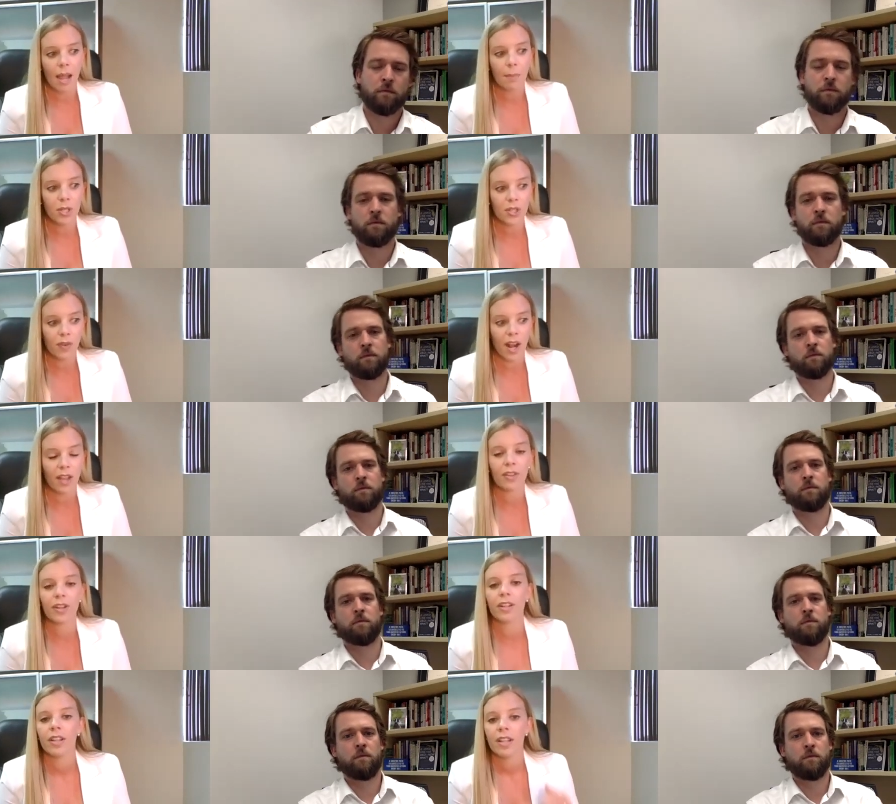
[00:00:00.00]
Speaker 1: much
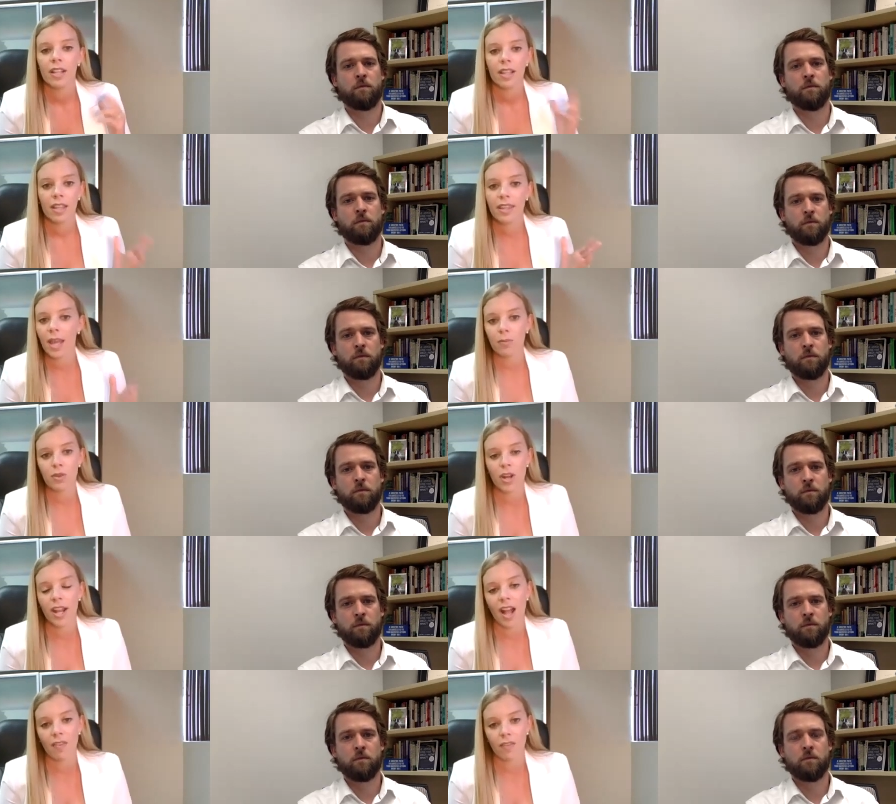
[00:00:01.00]
rather them
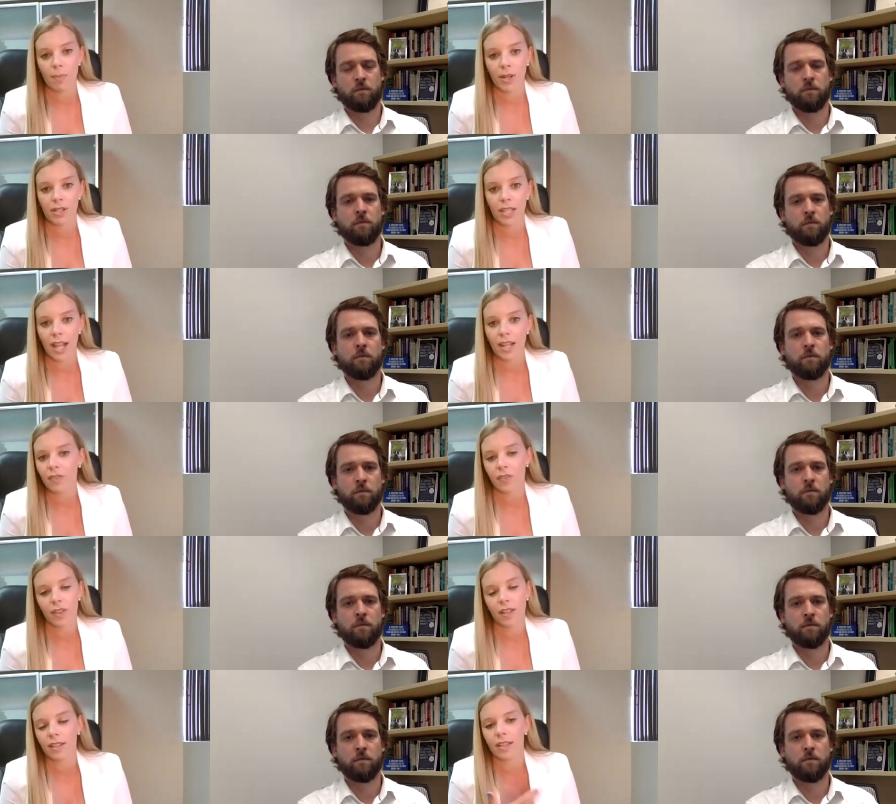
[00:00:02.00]
try to have a better life
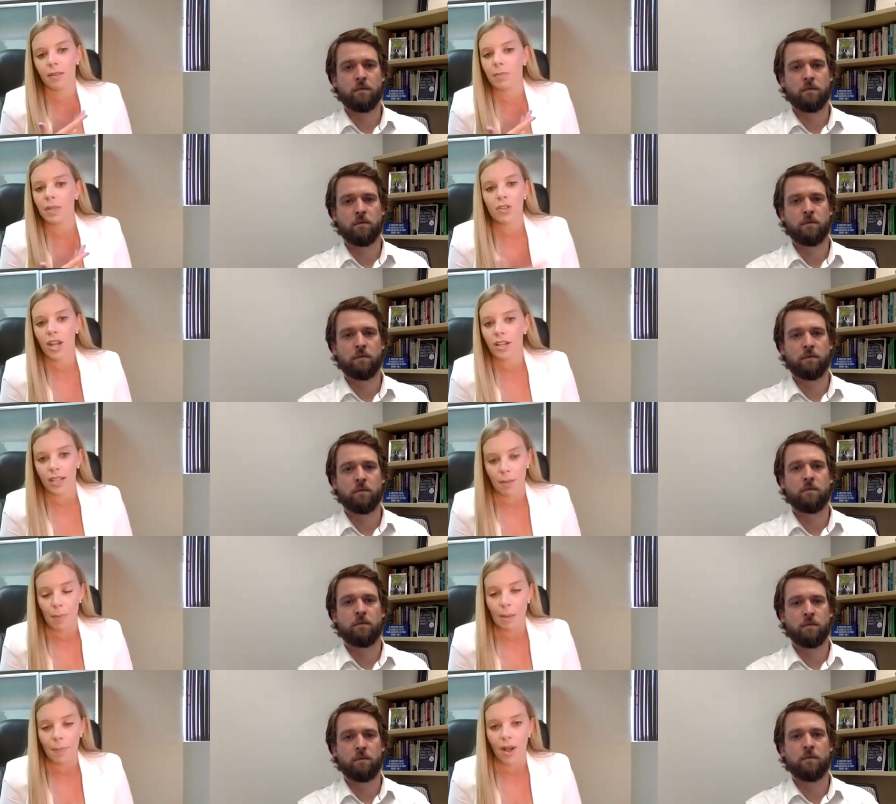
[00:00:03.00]
than, than me try to
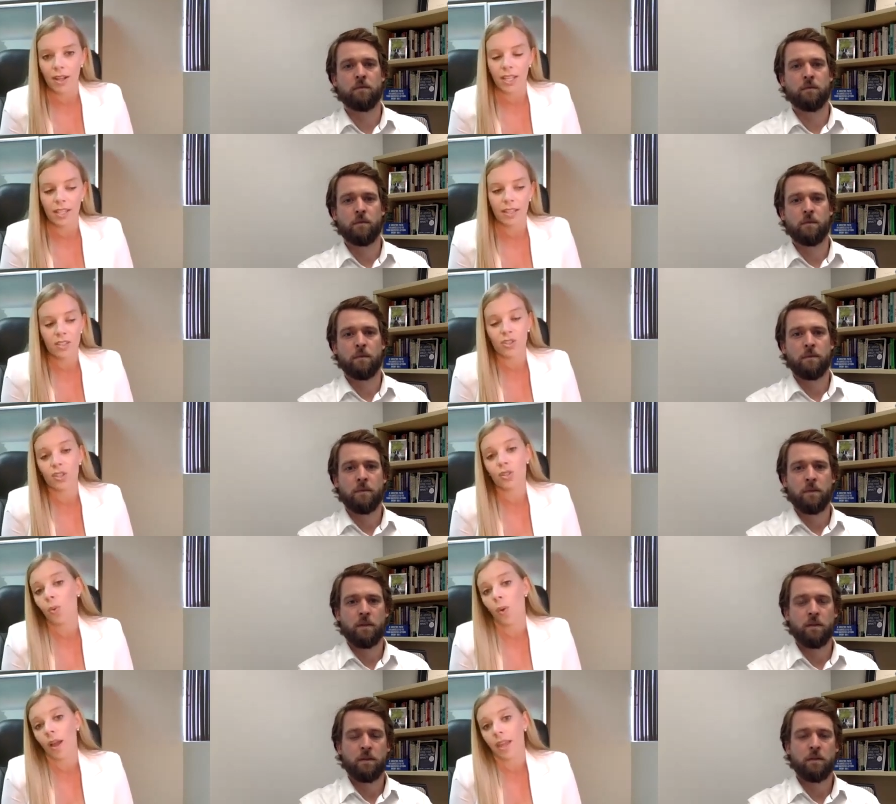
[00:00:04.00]
line my pocket. That's just
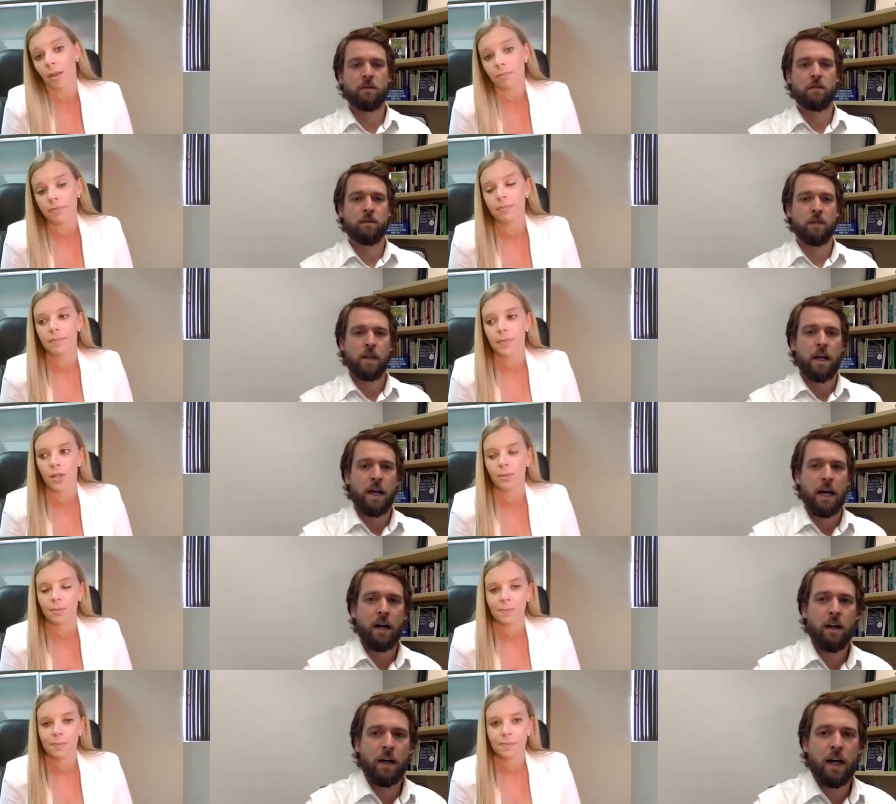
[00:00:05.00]
who I am. So
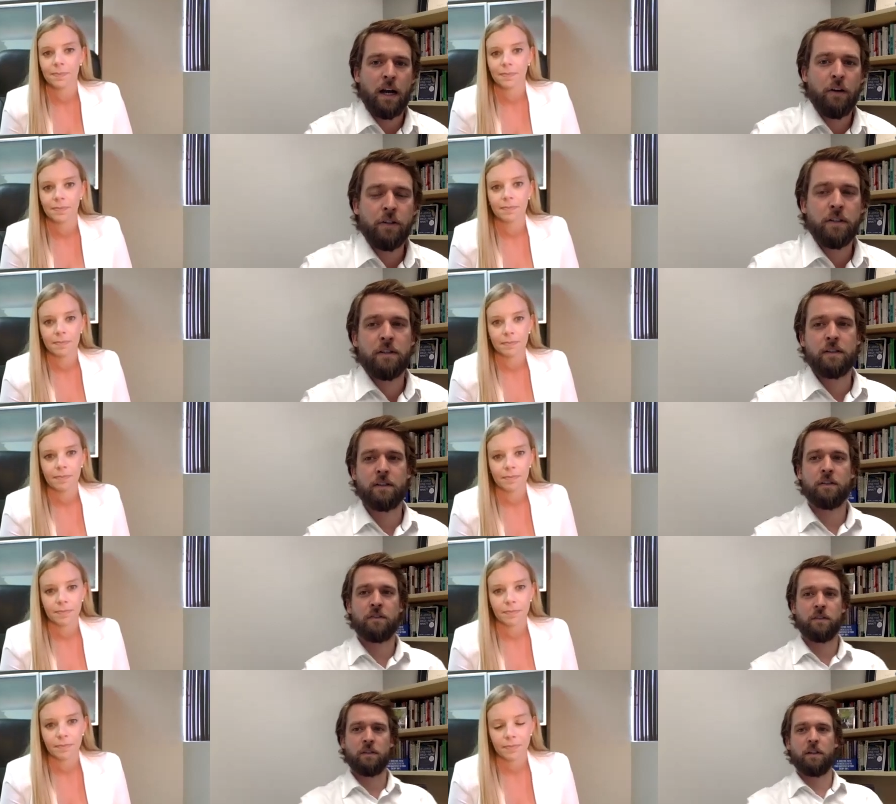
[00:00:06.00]
Speaker 2: how does,
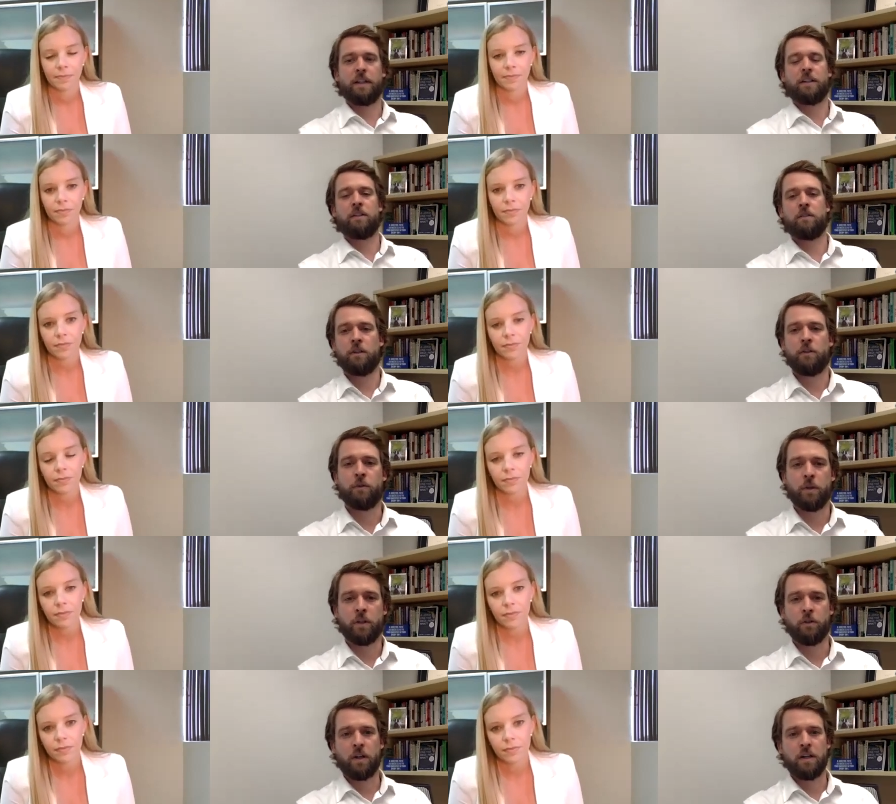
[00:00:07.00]
cause like, you, you know,
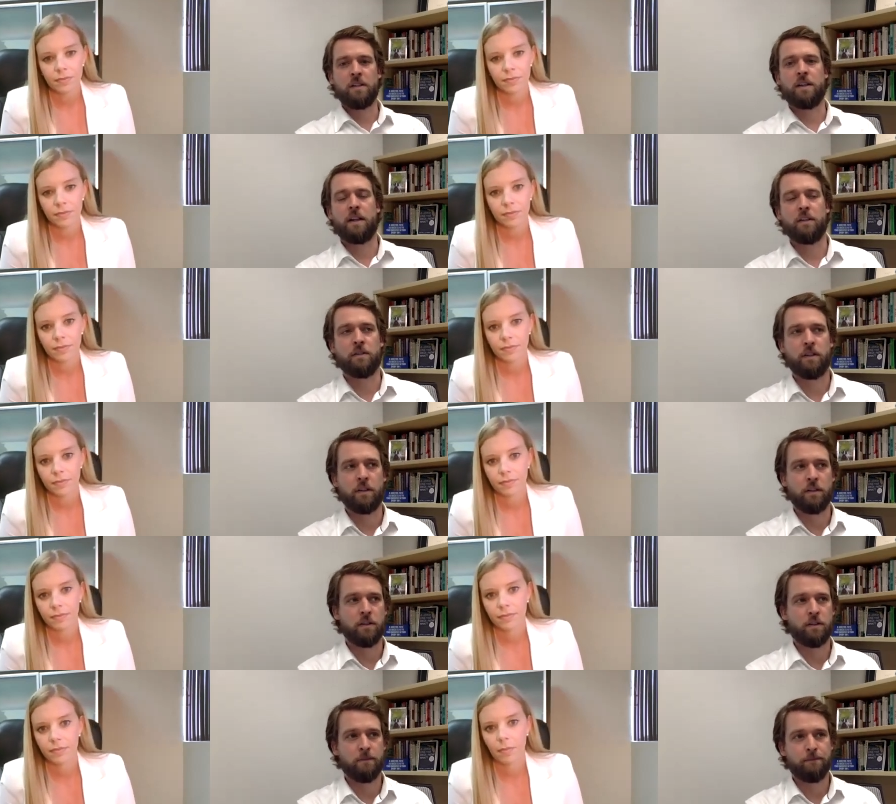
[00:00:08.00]
what you're kind of saying, there's,
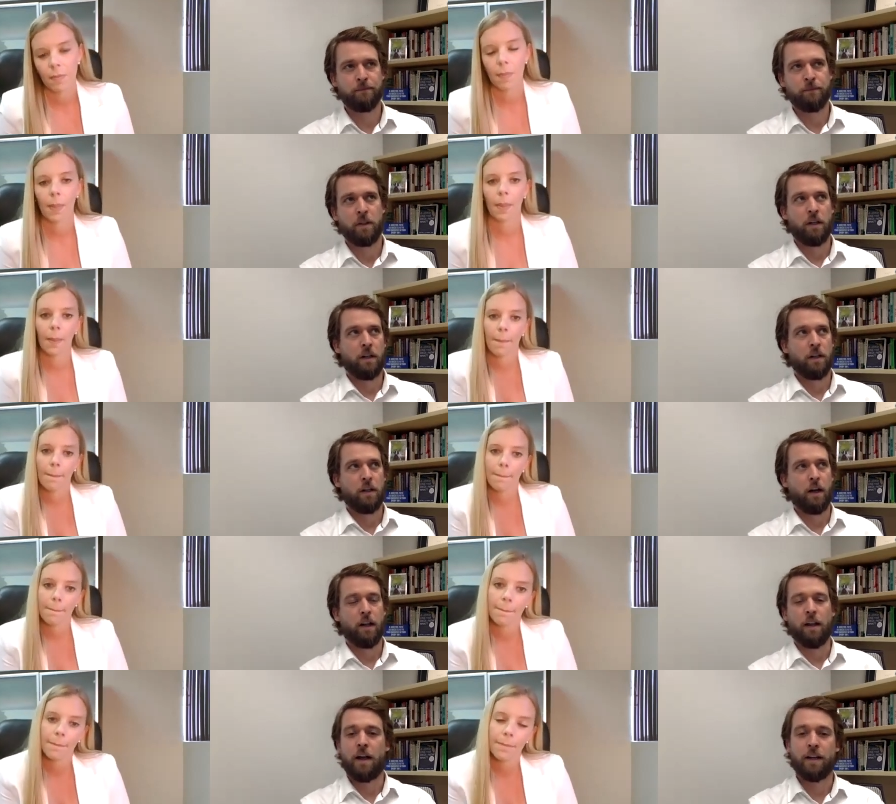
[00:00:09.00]
there's
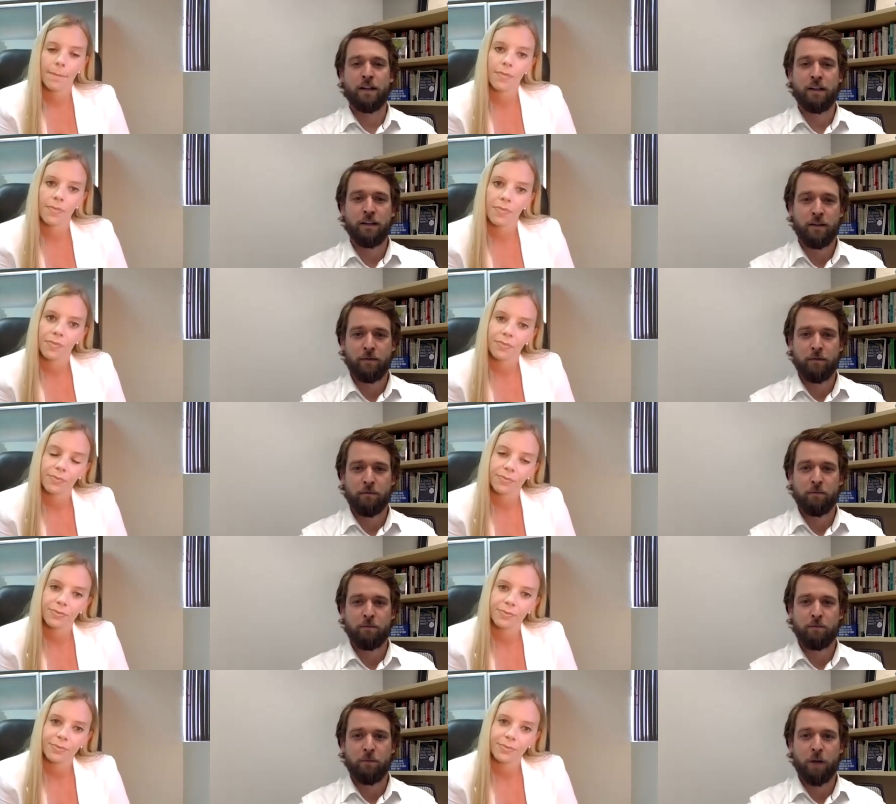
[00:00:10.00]
a lot of
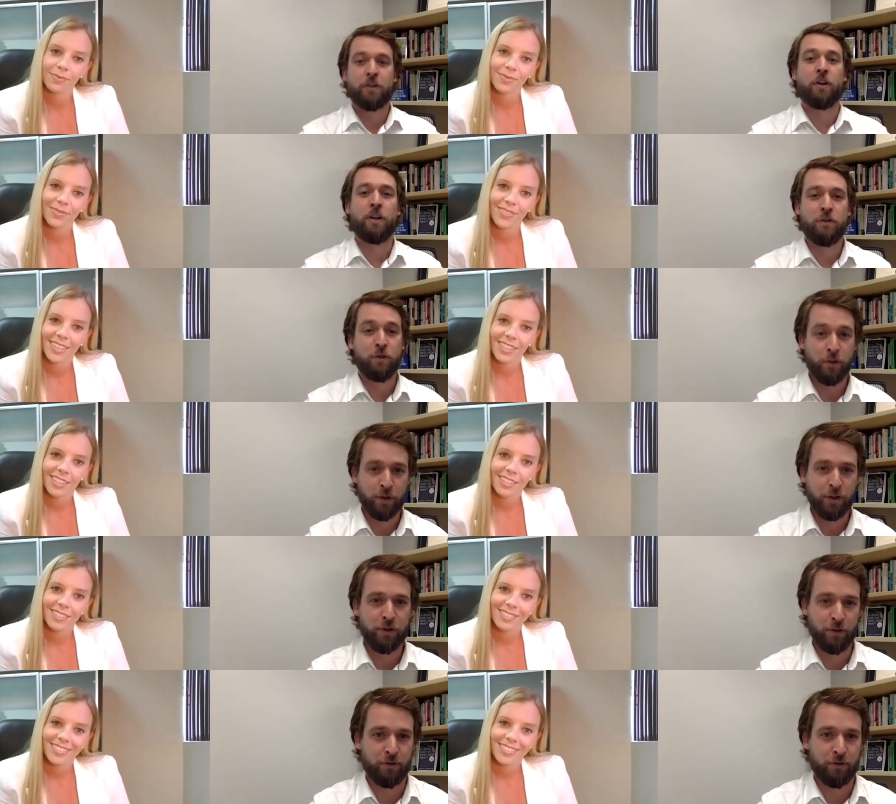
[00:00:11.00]
attorneys who do what you do,